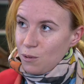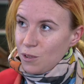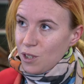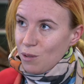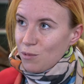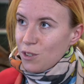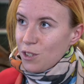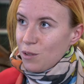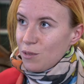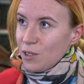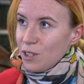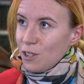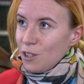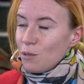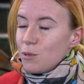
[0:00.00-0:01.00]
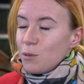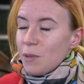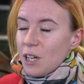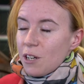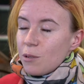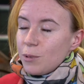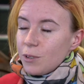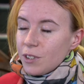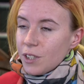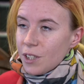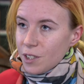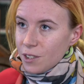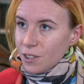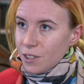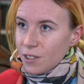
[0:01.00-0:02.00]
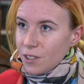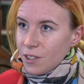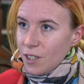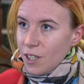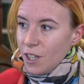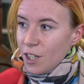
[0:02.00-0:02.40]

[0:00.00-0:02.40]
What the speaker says: Sometimes it's a lot more bearable than others.